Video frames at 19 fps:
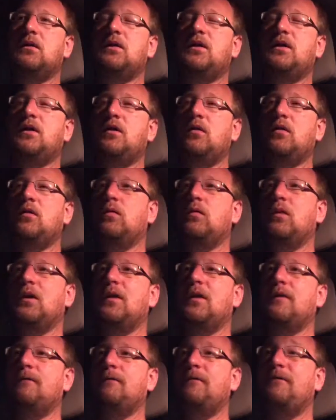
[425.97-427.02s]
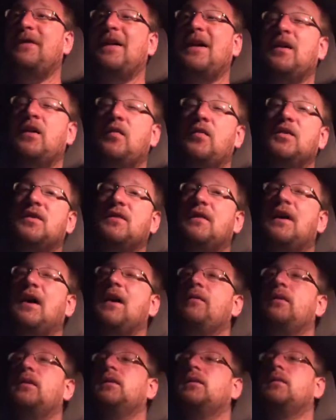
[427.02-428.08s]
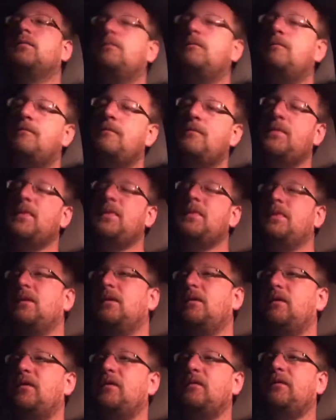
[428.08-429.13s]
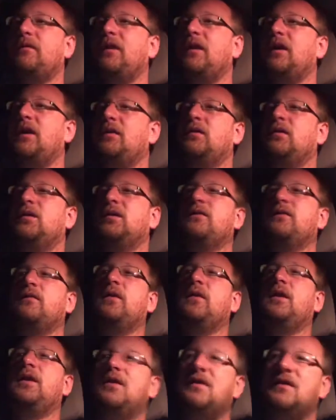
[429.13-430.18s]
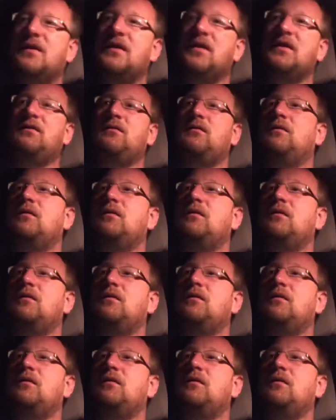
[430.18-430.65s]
to find other survivors, to find those friends that